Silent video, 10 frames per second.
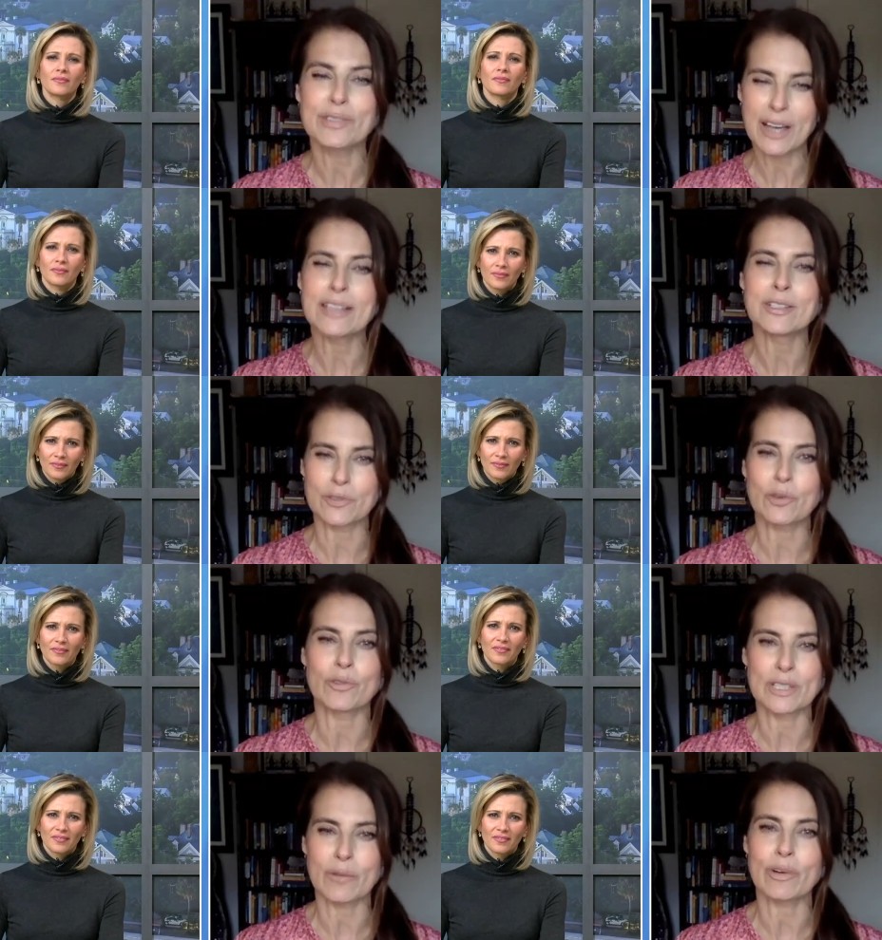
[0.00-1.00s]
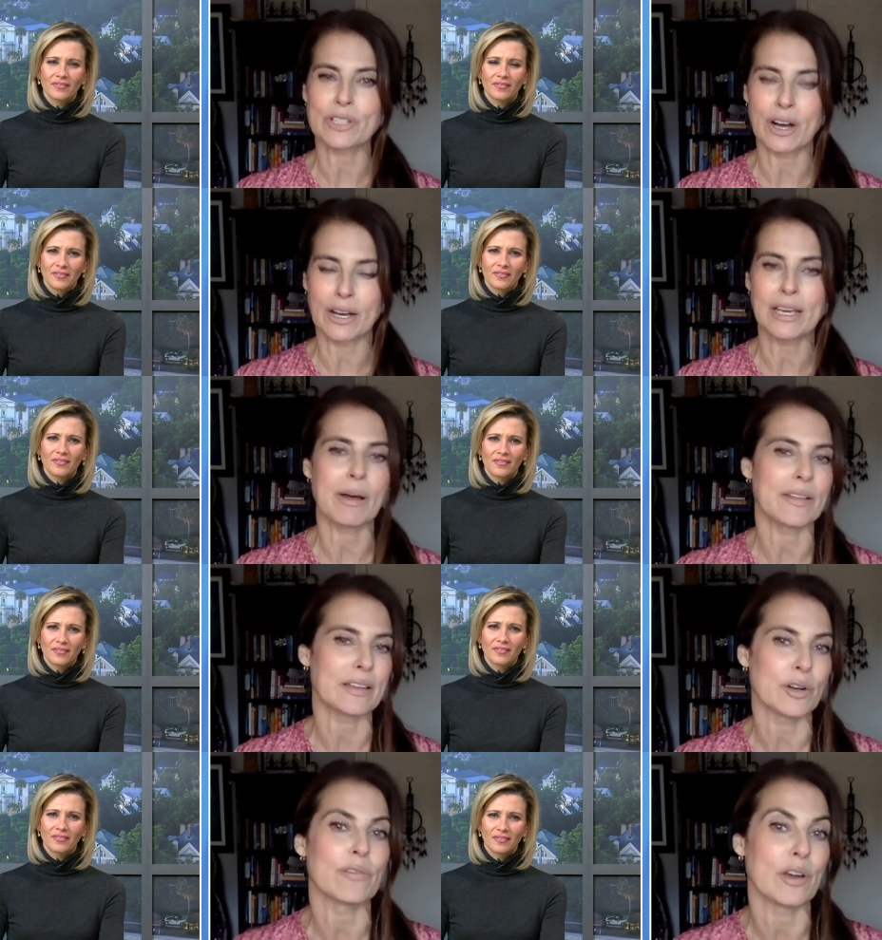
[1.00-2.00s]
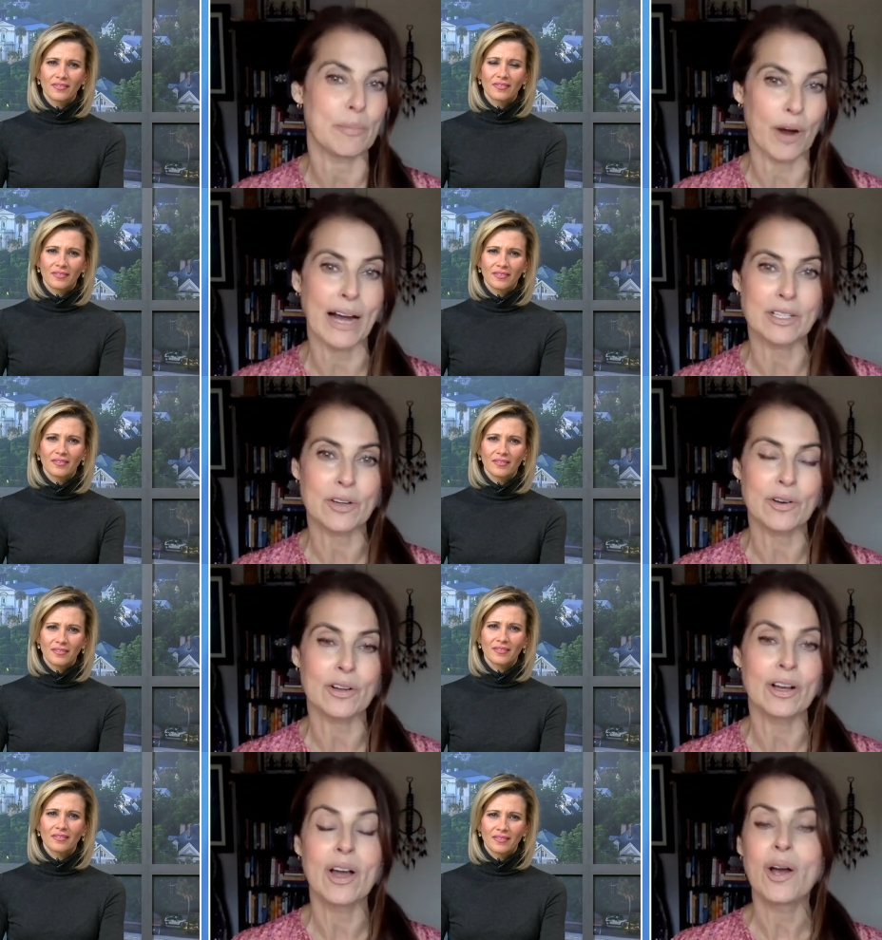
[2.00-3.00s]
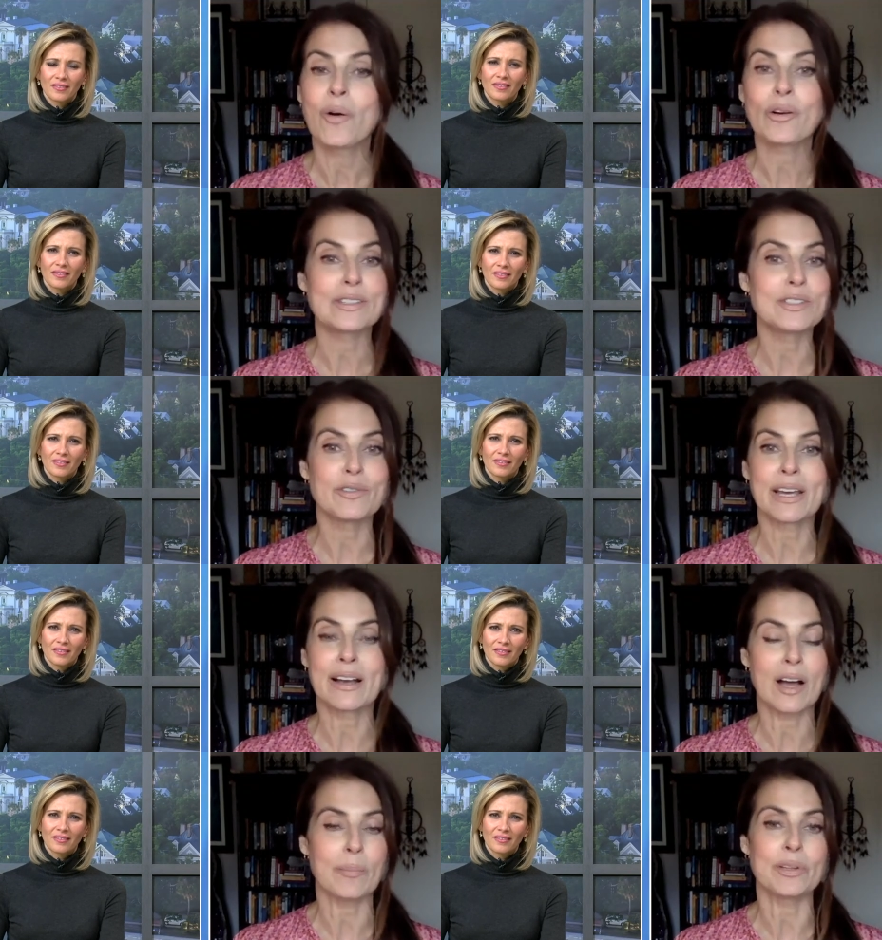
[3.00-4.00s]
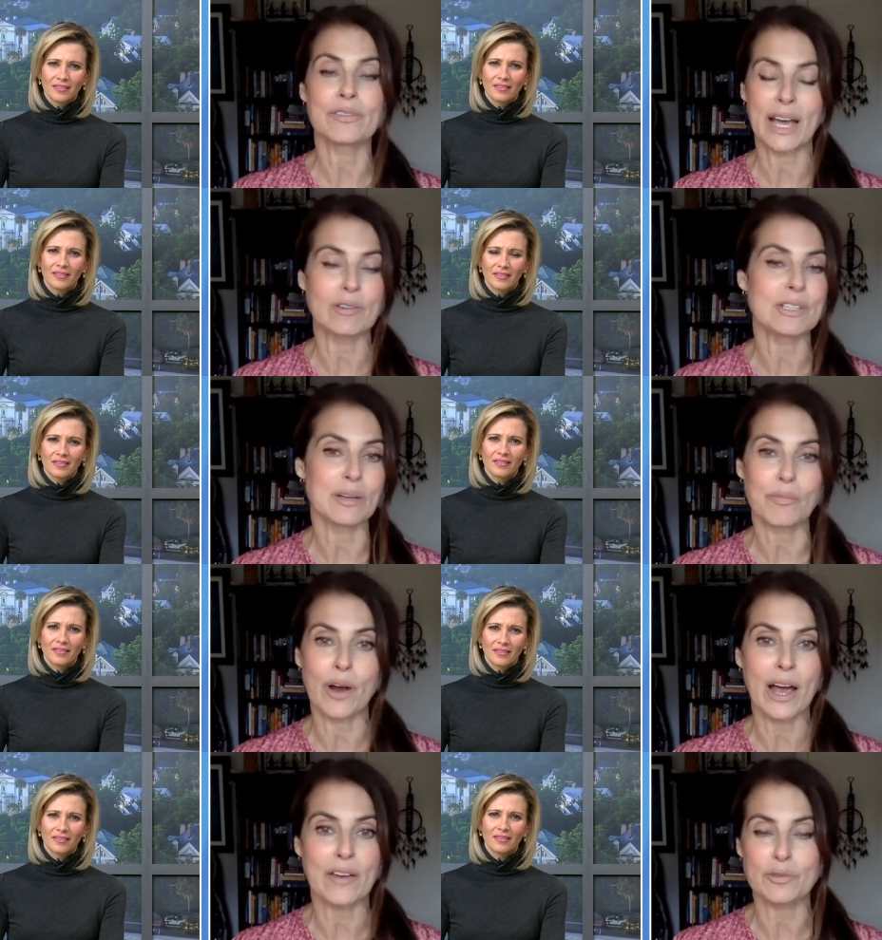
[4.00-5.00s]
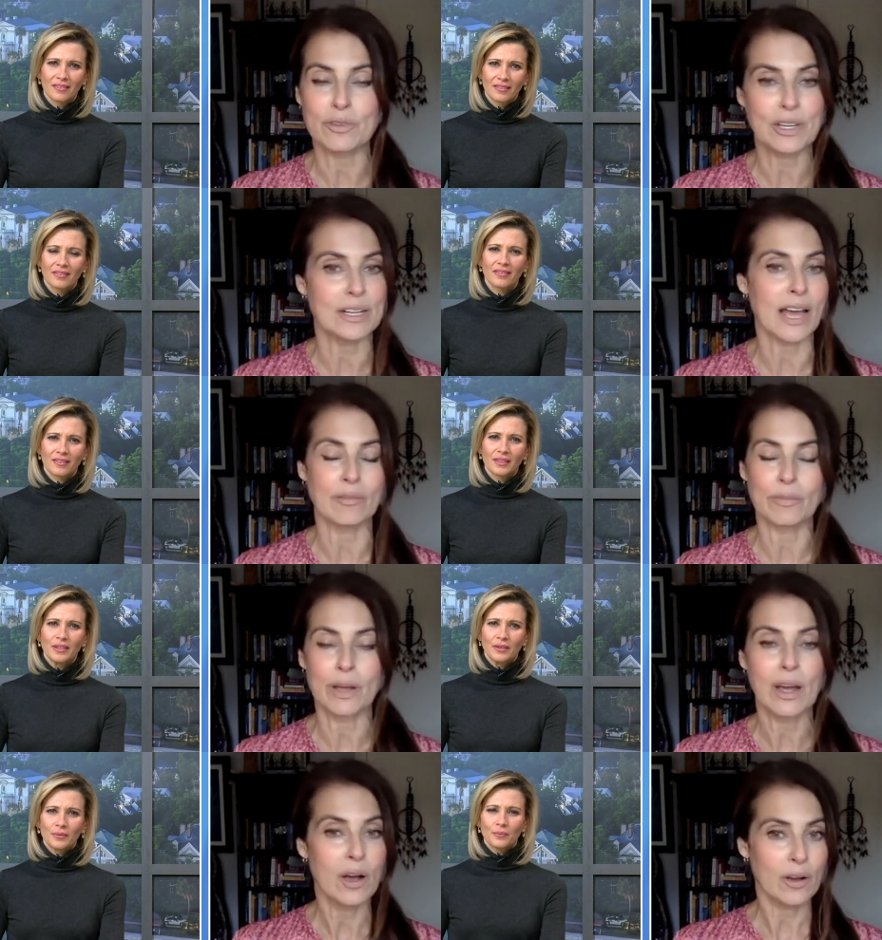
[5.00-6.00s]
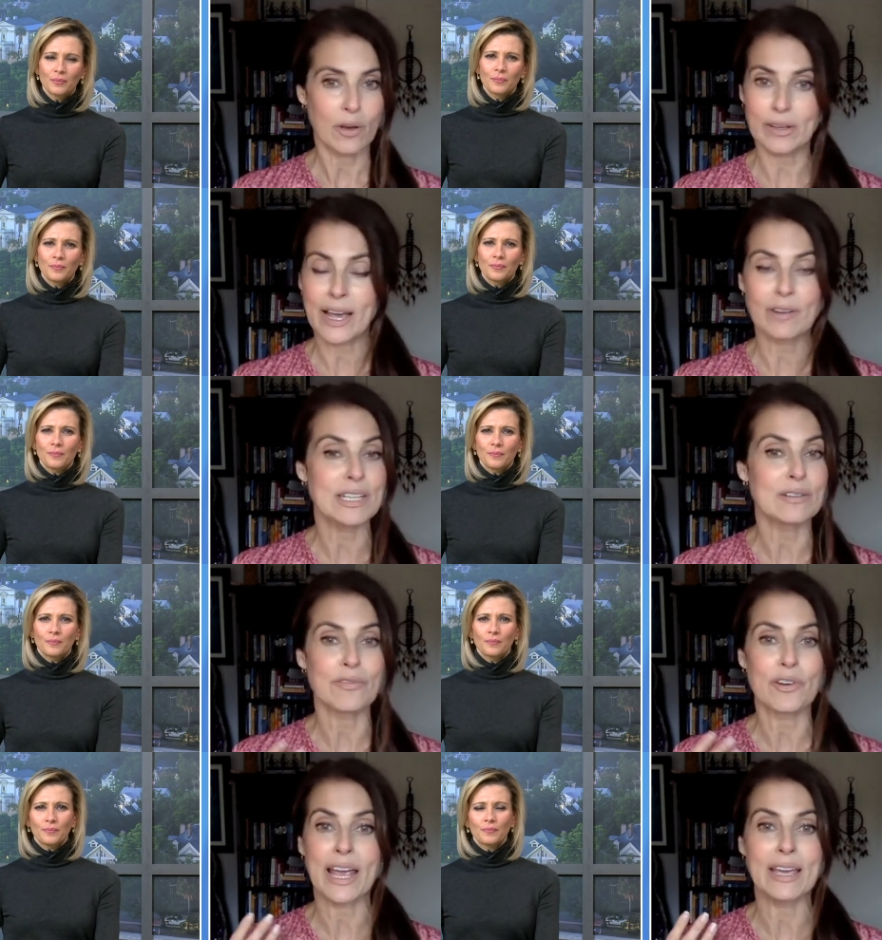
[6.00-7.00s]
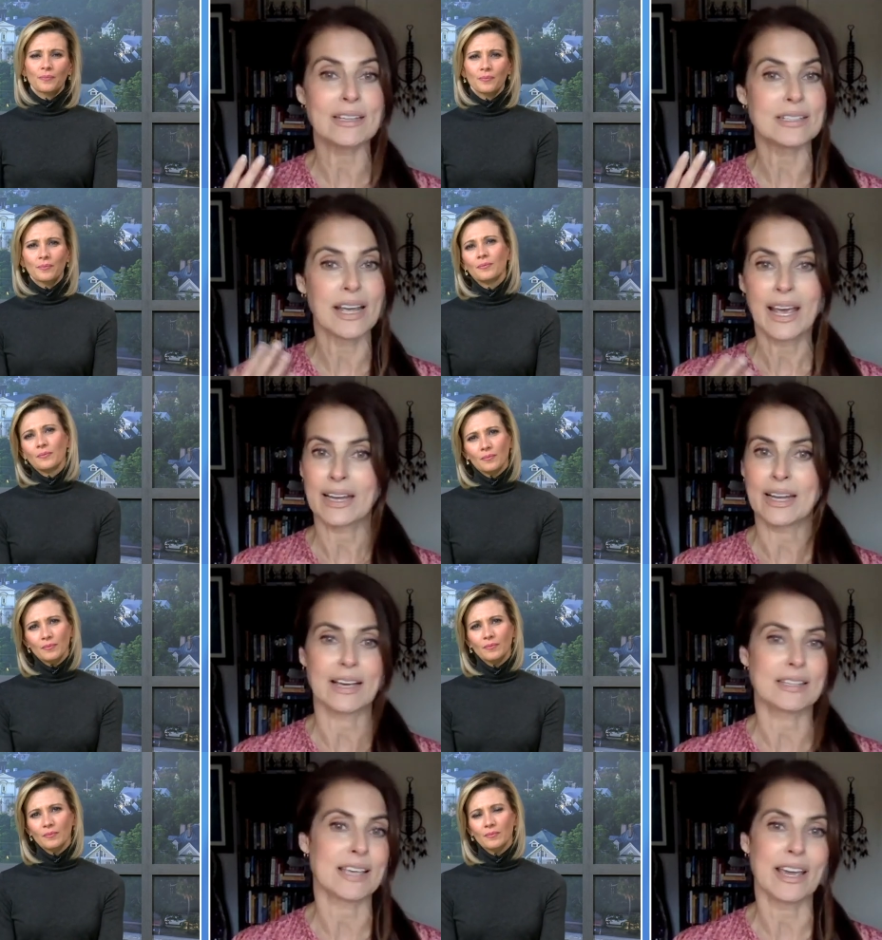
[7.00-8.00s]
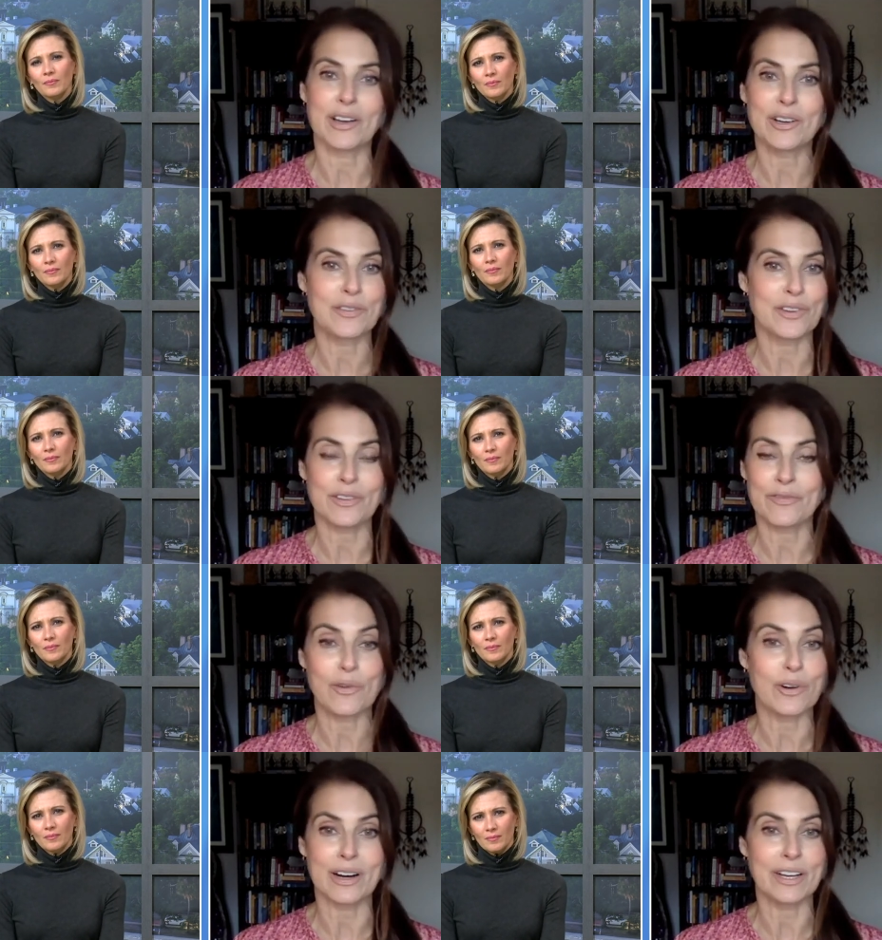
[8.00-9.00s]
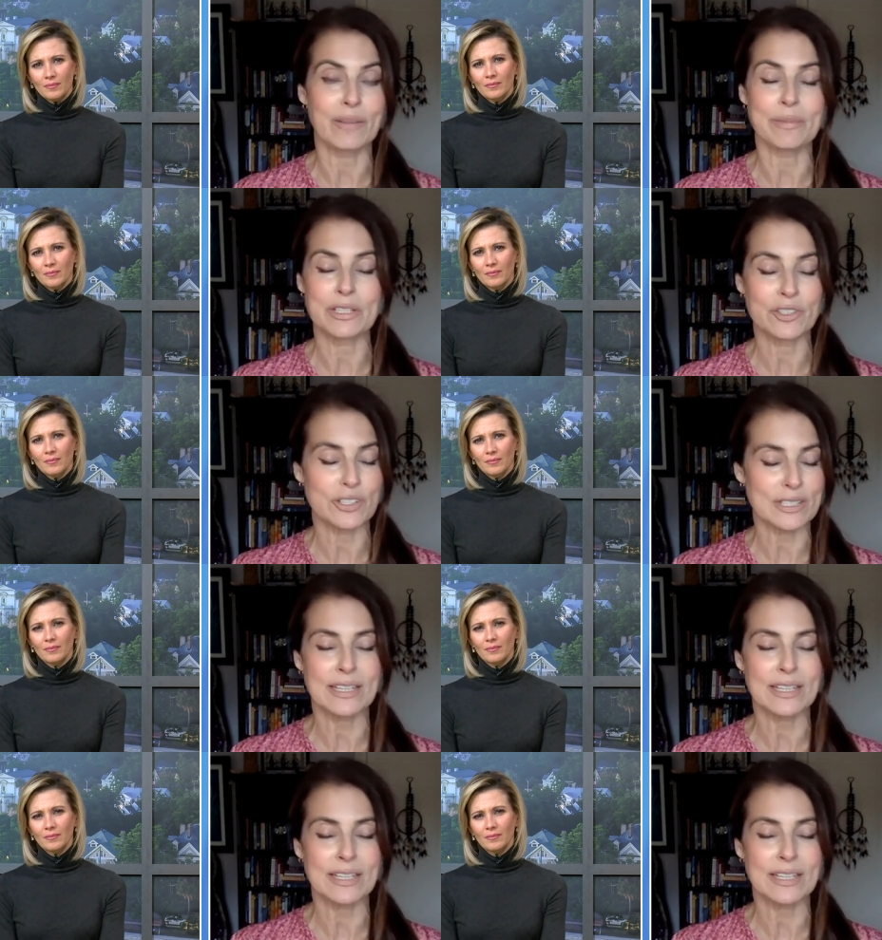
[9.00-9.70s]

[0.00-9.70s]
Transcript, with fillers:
Speaker 1: kinds of tools that we're talking about like that are very practical or it's doing a couple of counting breaths where you can count count in for eight and exhale for four you know I mean, you just